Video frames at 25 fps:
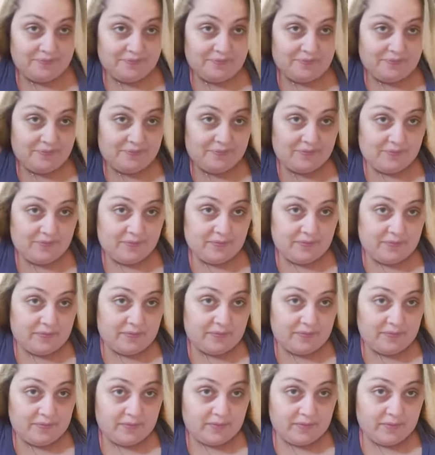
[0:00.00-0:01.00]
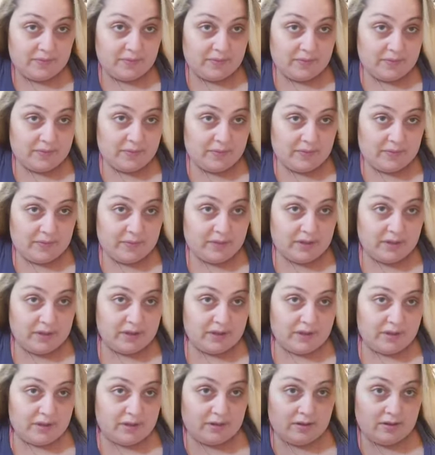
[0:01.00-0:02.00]

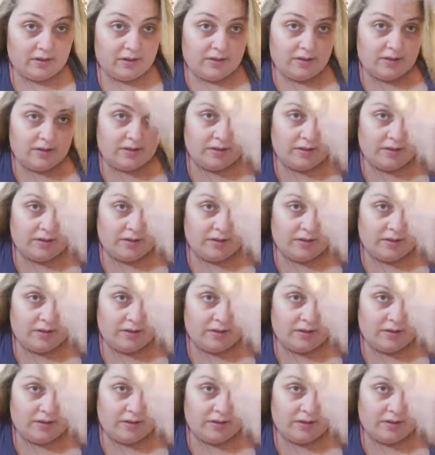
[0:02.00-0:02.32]
No one is speaking in this clip.